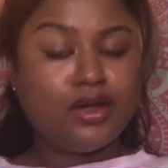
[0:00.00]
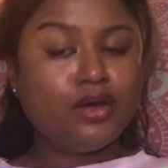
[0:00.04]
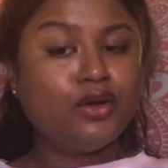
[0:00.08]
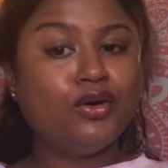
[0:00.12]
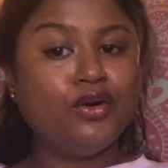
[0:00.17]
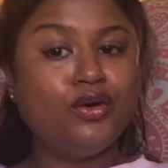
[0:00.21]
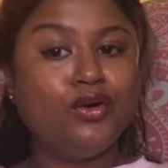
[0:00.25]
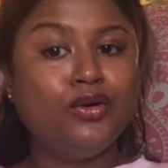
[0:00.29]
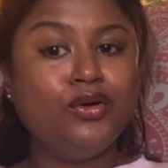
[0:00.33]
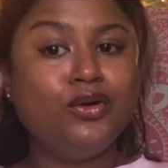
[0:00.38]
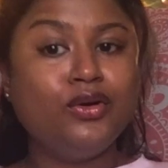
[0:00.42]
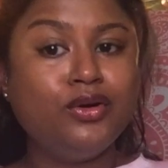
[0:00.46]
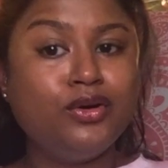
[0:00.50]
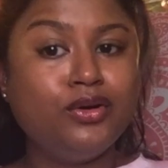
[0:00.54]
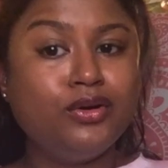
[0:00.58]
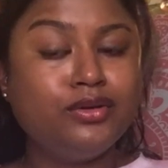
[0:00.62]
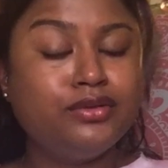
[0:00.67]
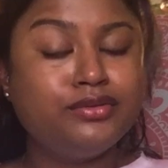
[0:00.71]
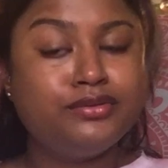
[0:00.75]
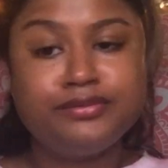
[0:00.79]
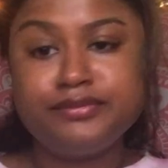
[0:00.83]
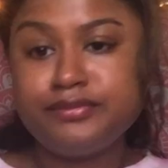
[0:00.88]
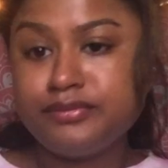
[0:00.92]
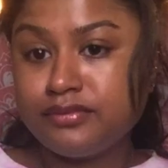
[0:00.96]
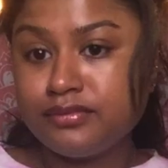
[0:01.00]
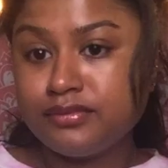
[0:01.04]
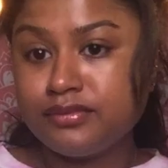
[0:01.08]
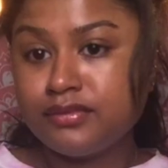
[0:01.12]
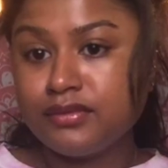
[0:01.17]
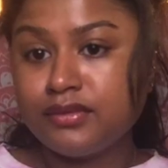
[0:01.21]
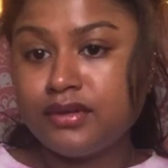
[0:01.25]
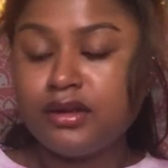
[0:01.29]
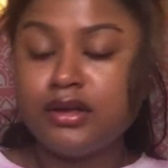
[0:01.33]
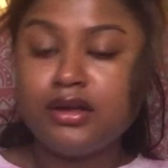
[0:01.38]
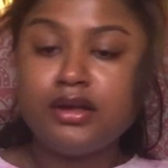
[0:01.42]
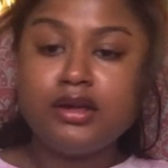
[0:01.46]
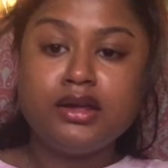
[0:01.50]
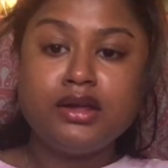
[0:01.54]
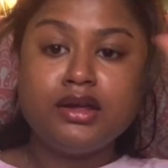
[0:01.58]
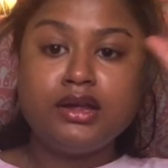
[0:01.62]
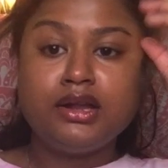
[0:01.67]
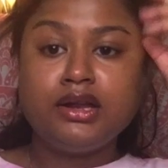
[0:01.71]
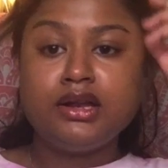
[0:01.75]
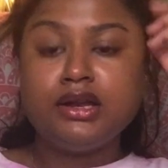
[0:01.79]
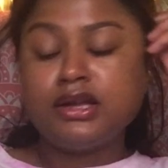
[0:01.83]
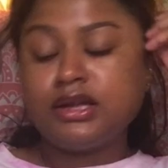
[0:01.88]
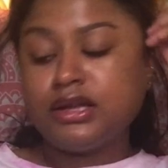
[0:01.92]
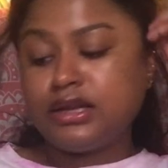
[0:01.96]
Oh,
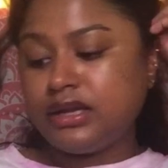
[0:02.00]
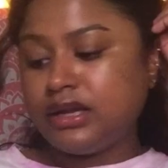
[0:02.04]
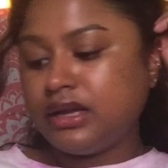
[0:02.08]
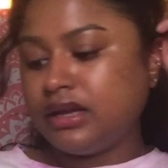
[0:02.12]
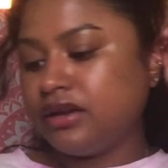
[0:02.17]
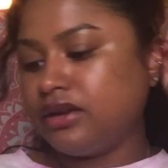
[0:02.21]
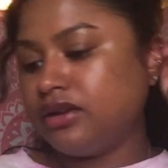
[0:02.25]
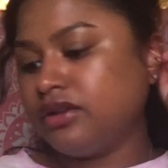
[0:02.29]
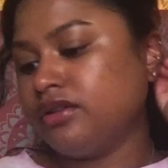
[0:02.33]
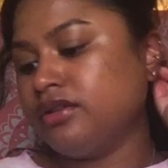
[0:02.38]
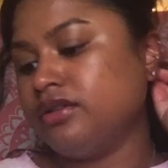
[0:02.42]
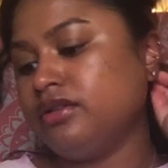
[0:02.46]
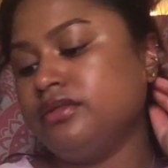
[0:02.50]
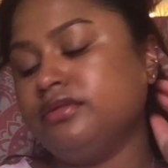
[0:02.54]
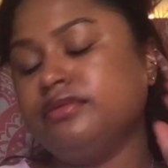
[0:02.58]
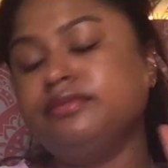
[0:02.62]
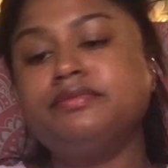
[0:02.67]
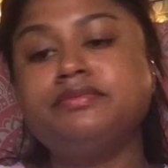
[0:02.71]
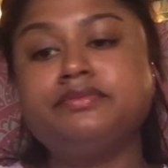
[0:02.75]
look at that, girl.